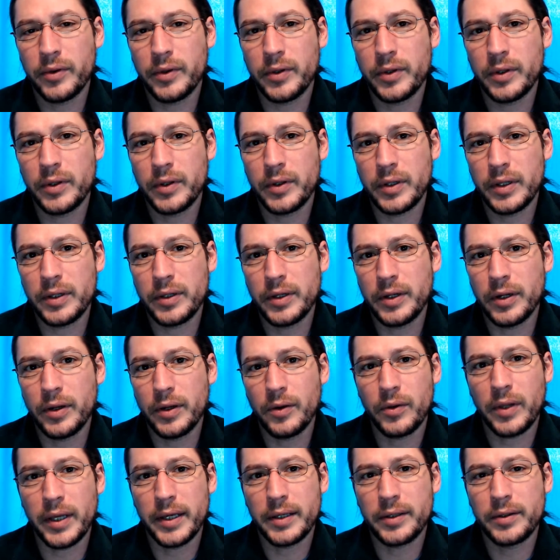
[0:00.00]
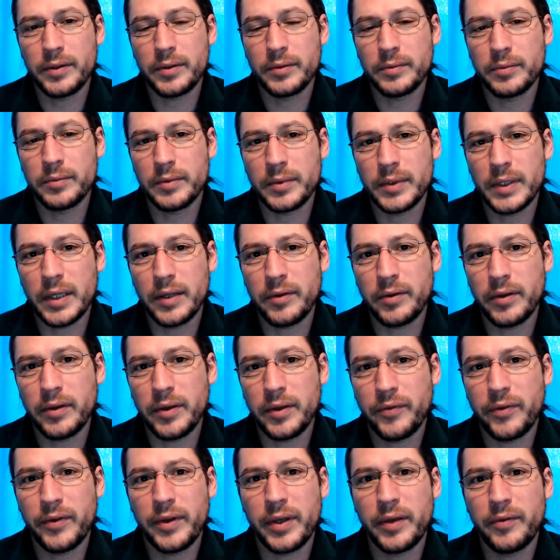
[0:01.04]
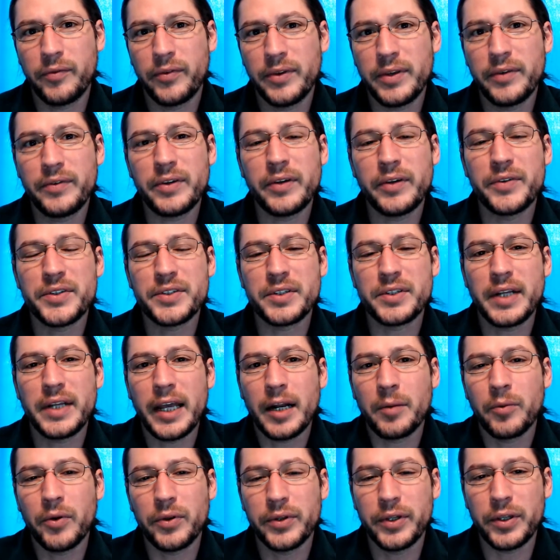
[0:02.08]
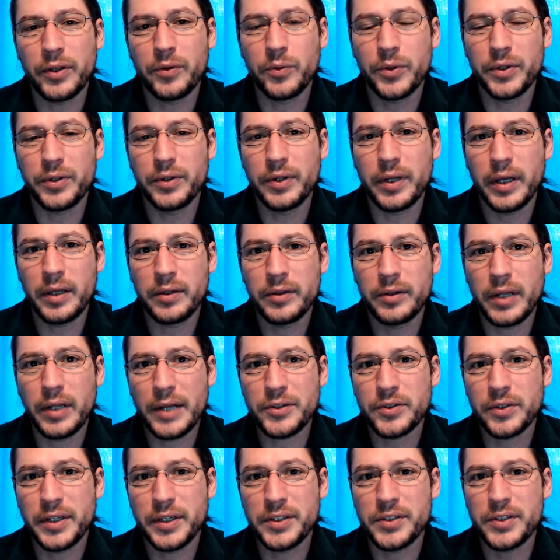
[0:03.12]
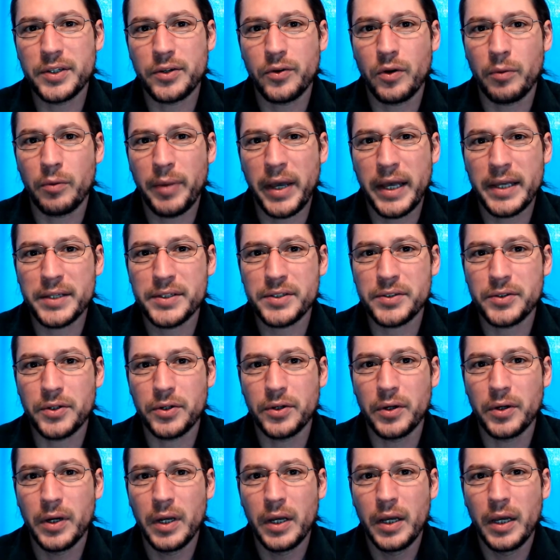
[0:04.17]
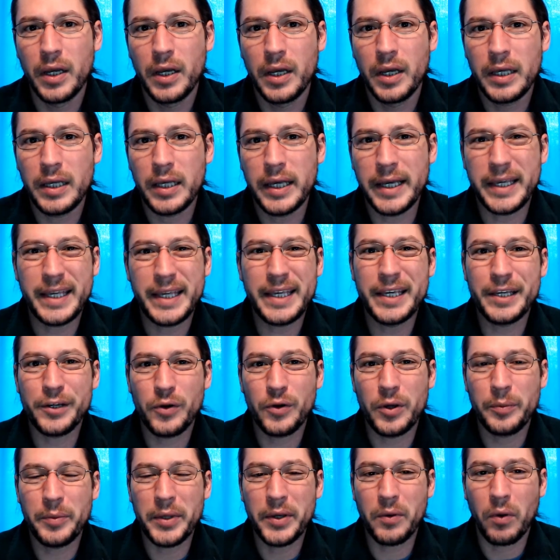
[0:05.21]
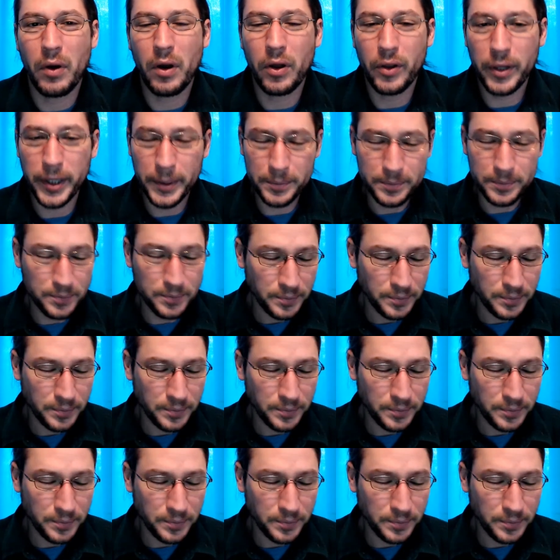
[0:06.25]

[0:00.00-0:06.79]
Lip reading: that, like, if even if it's an animal that you would naturally consider a pest or icky and creepy crawly,